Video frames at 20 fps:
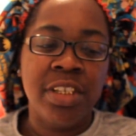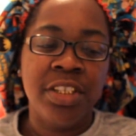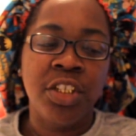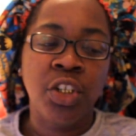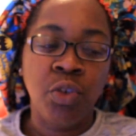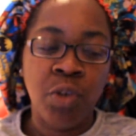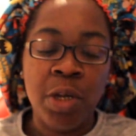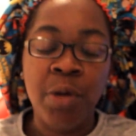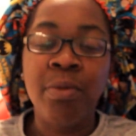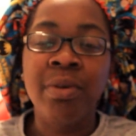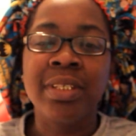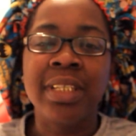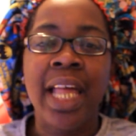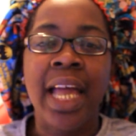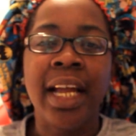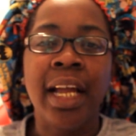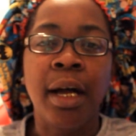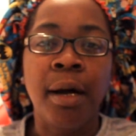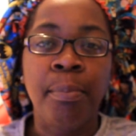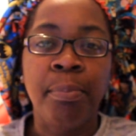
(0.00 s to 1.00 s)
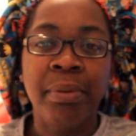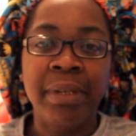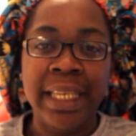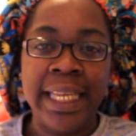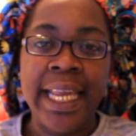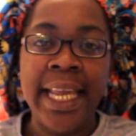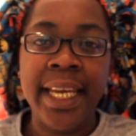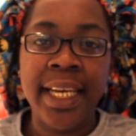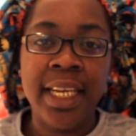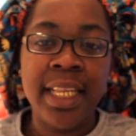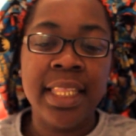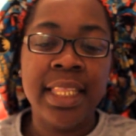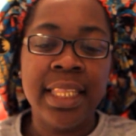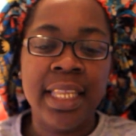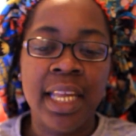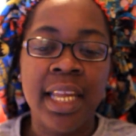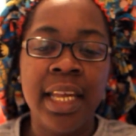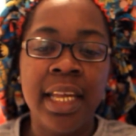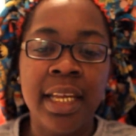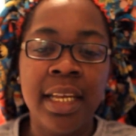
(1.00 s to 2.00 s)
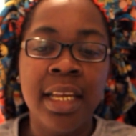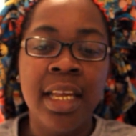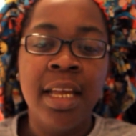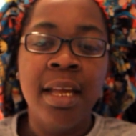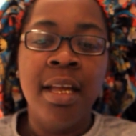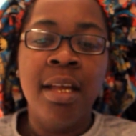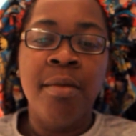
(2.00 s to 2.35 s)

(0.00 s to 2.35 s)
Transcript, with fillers: So it was like a planning thing,